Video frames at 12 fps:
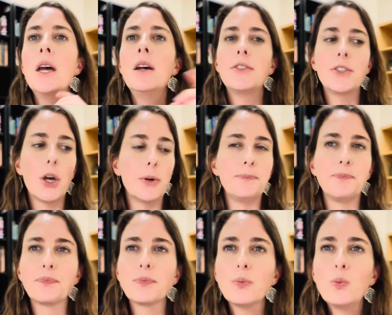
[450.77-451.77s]
So
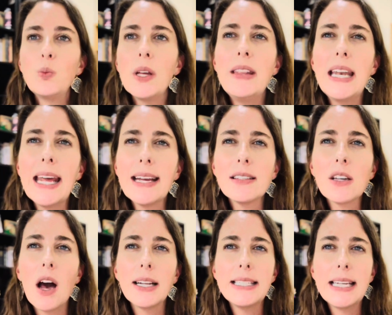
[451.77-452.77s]
the next
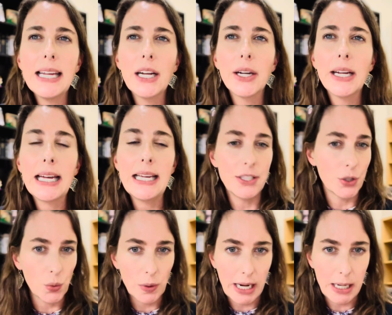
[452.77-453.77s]
content area is
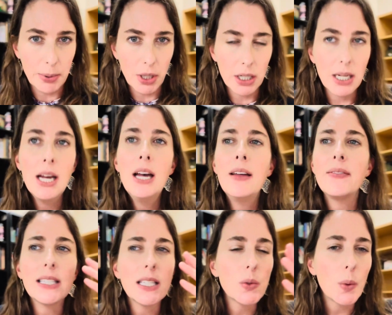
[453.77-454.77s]
gradebook.
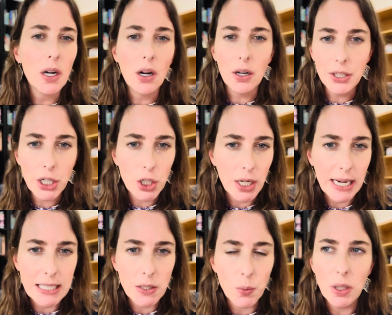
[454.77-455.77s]
This is where all your
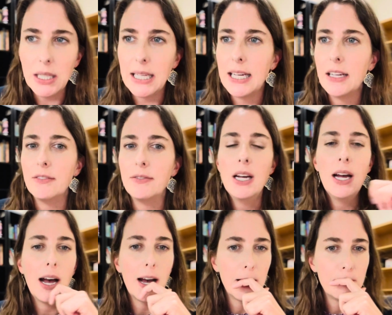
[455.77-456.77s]
grades will live.
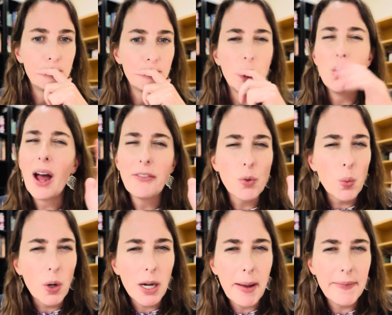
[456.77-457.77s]
You don't have to
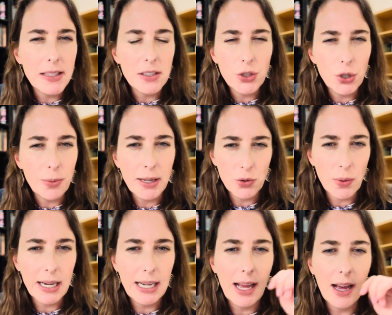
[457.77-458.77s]
worry about this too much
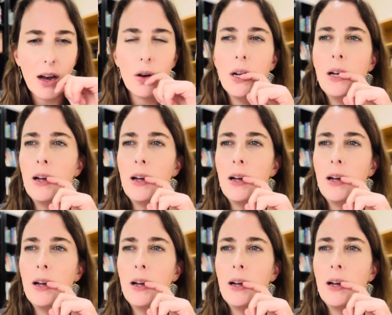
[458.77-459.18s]
right now.